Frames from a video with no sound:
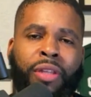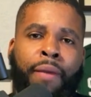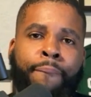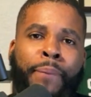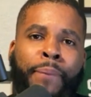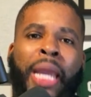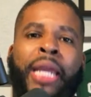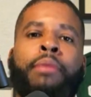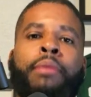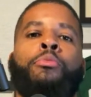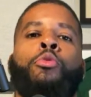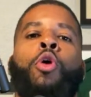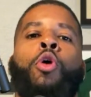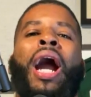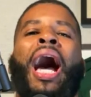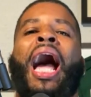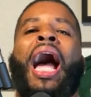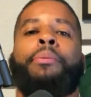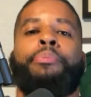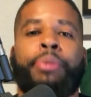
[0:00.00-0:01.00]
make more
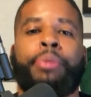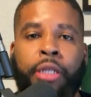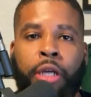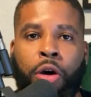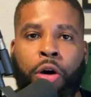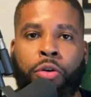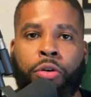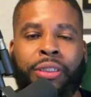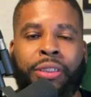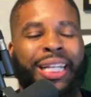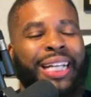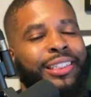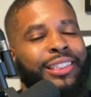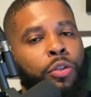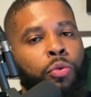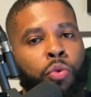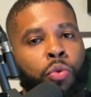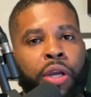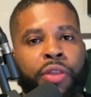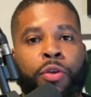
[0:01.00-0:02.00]
IP owners. That's the
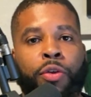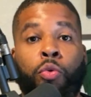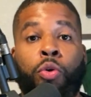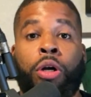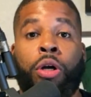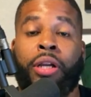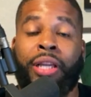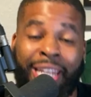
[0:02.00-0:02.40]
way of the world.